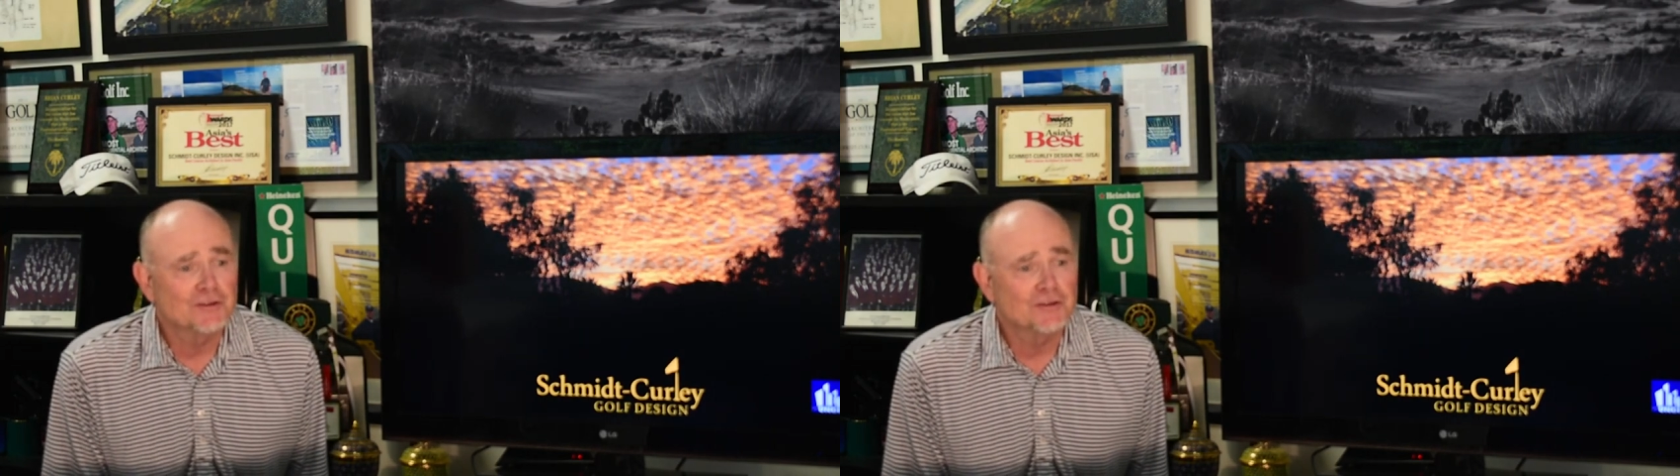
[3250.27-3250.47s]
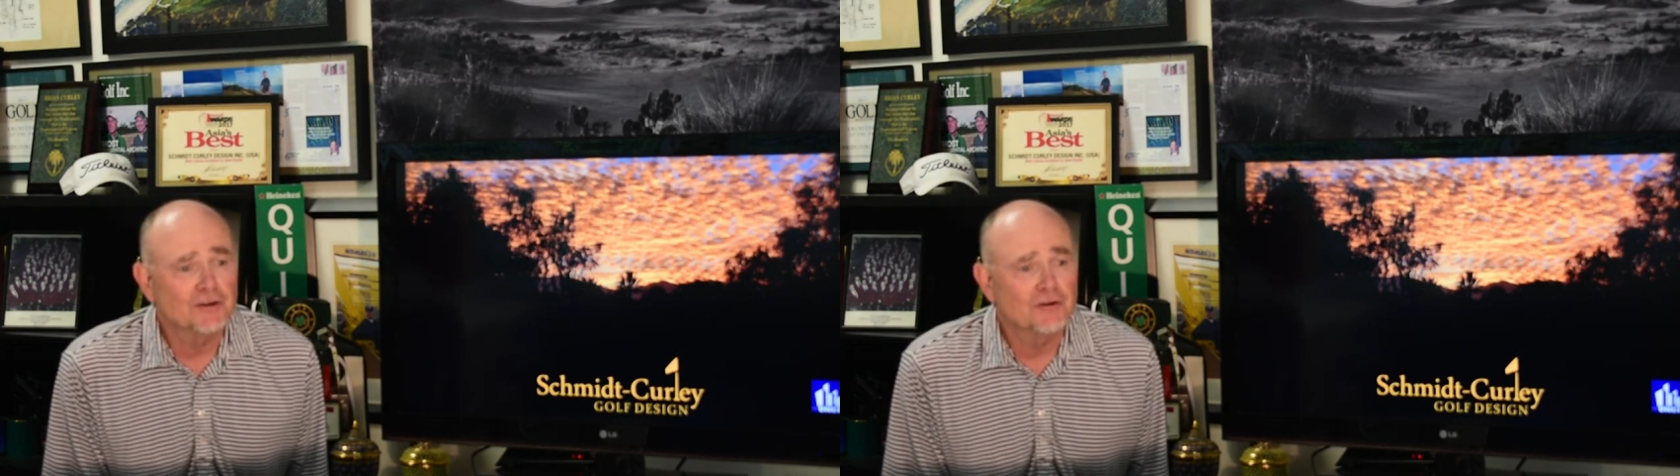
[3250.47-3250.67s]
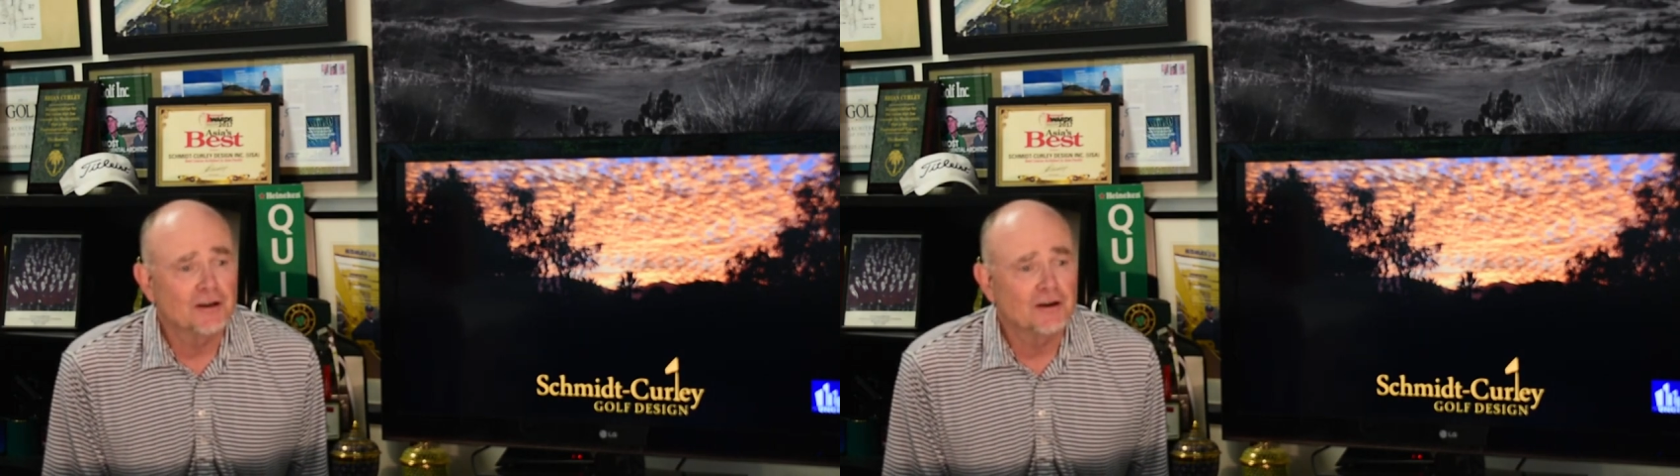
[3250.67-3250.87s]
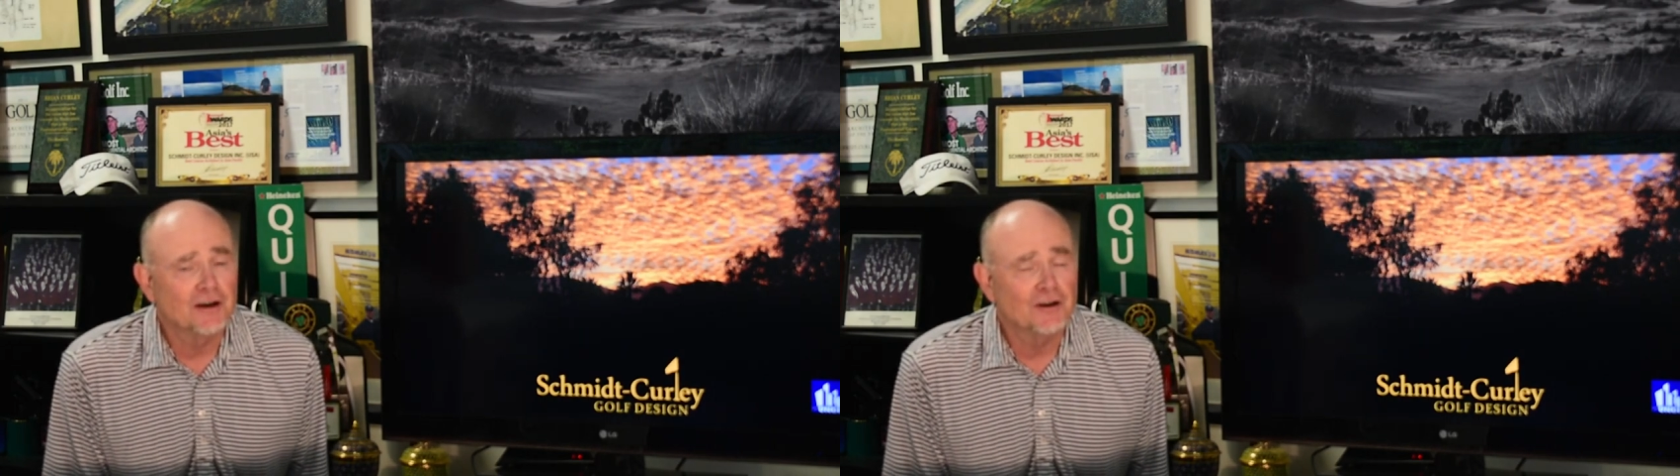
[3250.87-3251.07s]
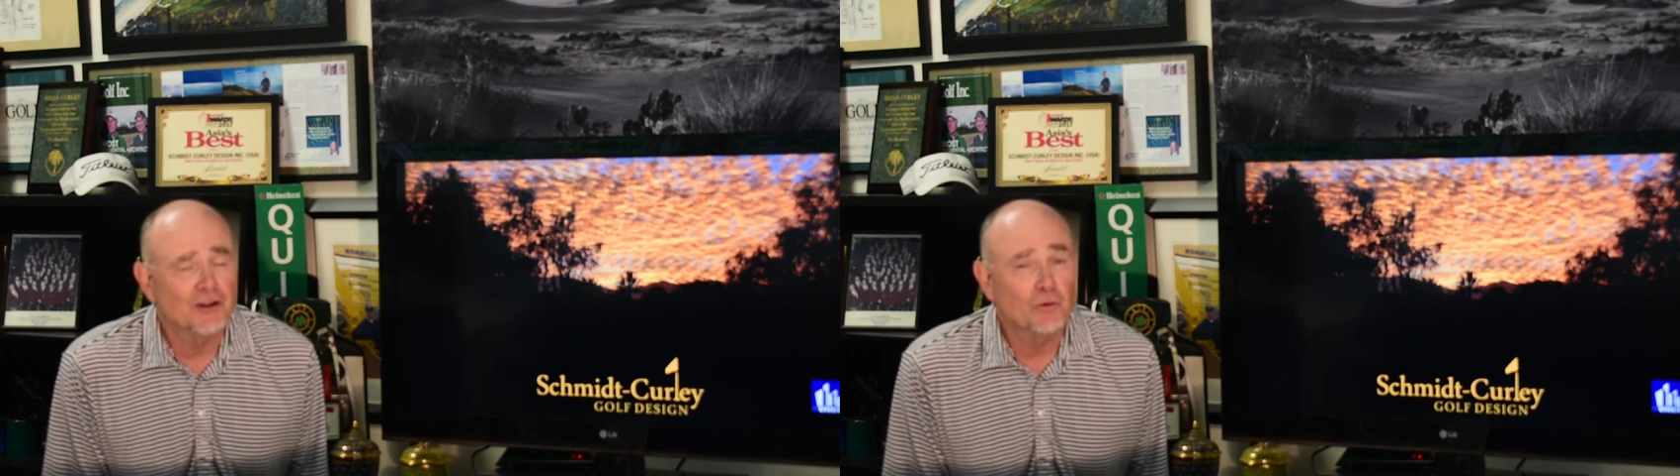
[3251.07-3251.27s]
to create
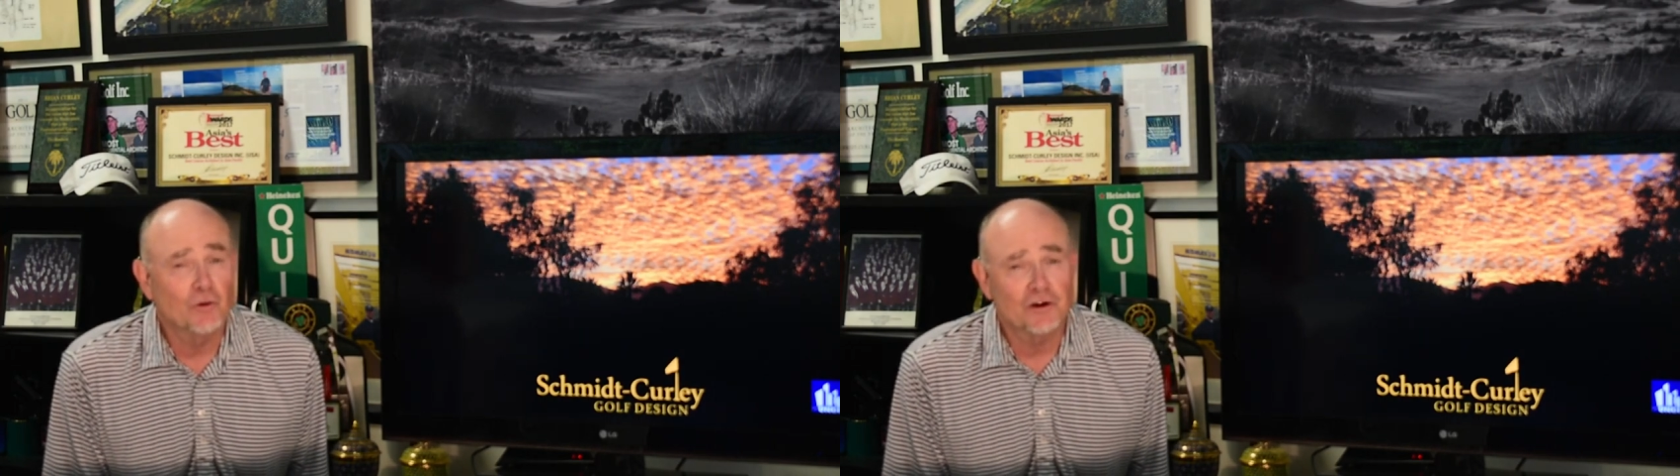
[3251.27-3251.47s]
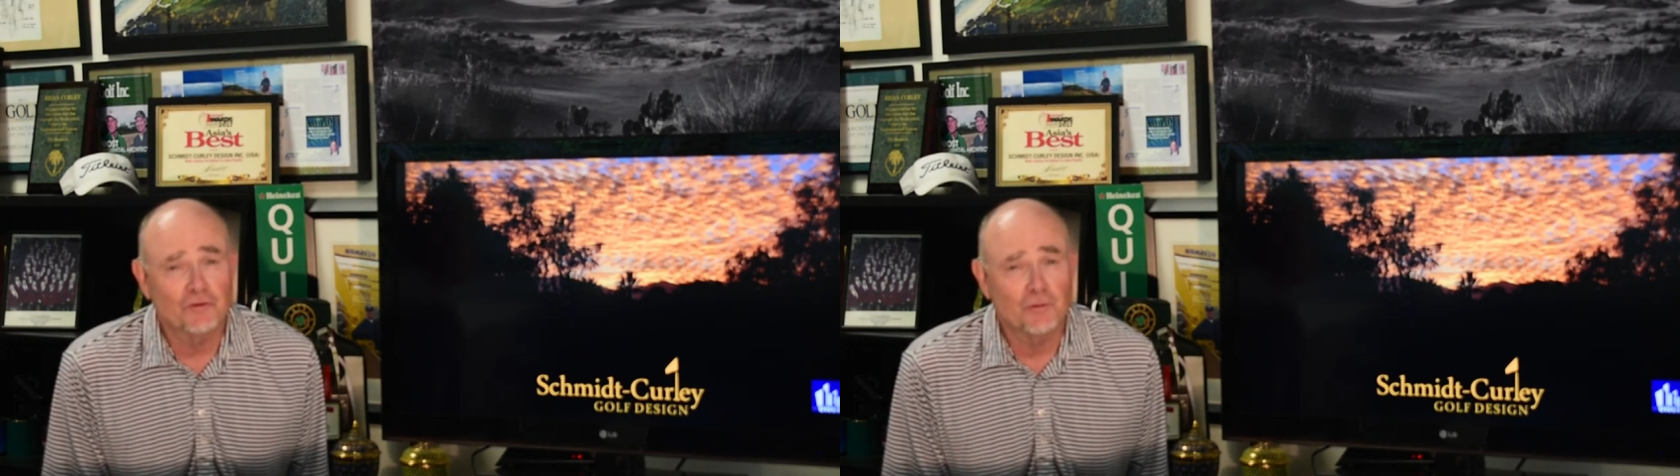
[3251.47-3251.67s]
a wonderful